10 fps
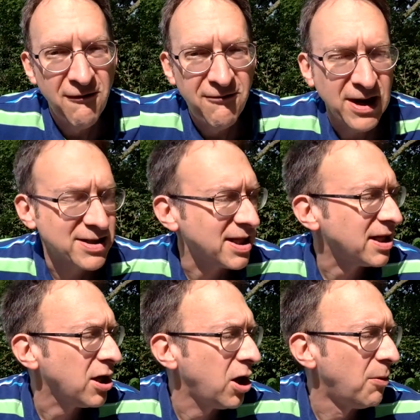Fix it,
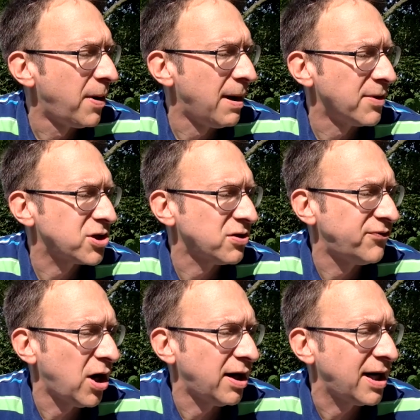Obama
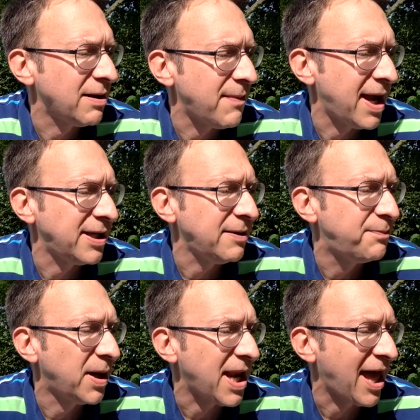Shavari commanded,
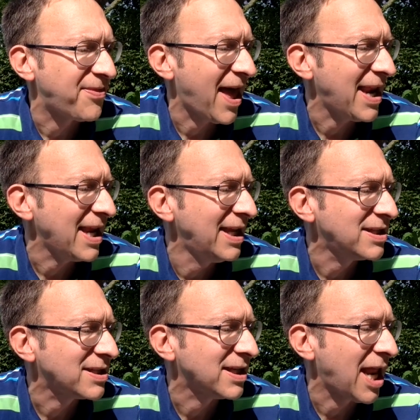but at that
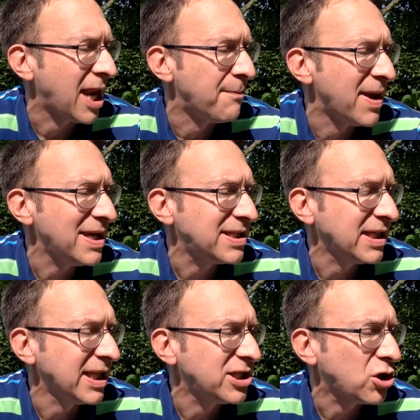instant, an
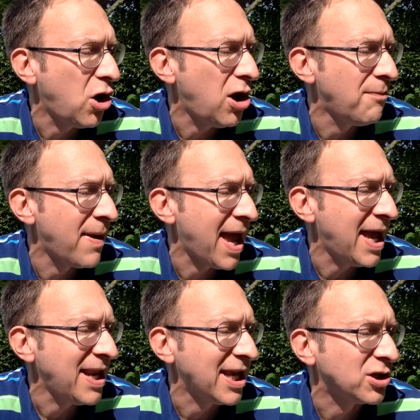amazingly tall
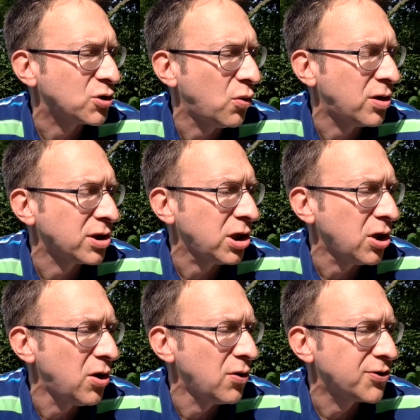man in torn
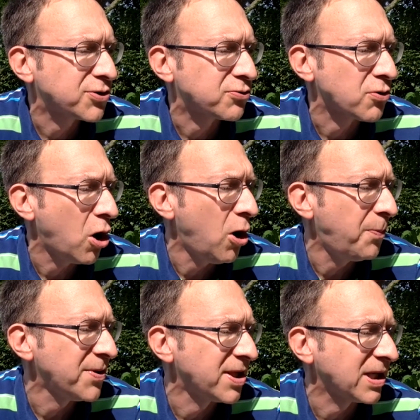clothes threw
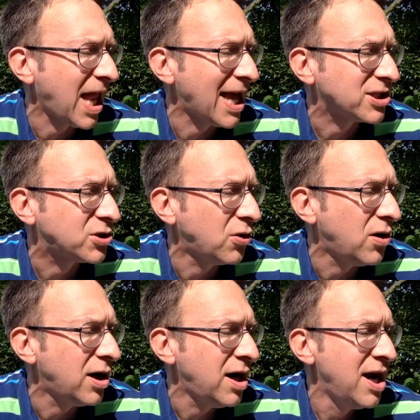open the glass
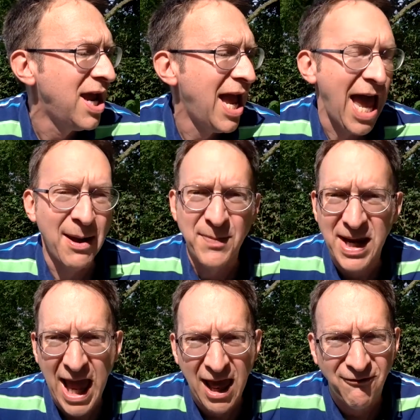door and
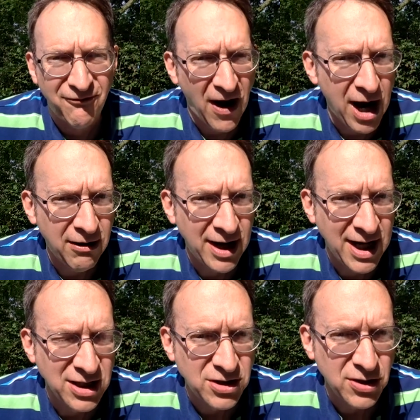began
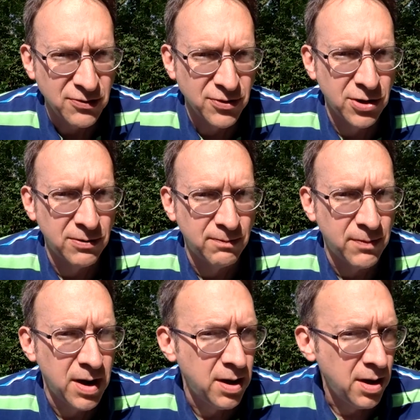firing into the room.
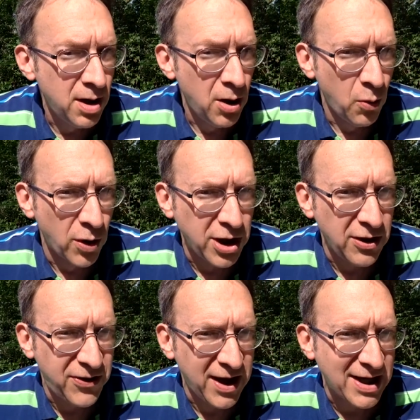What do
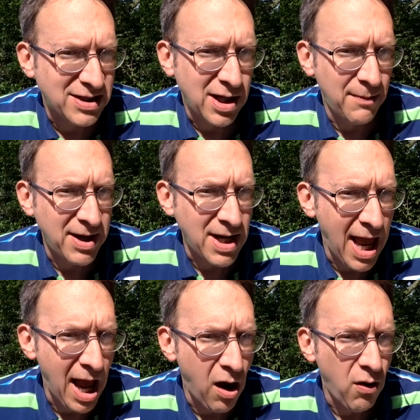you think is coming
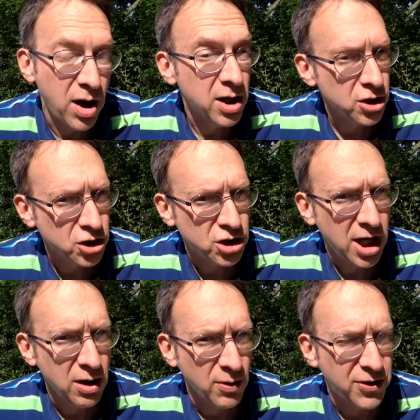now?
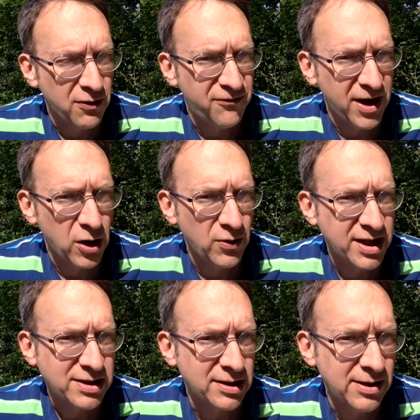Share with your fellow
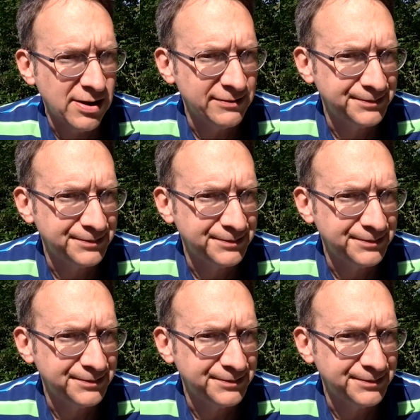listener.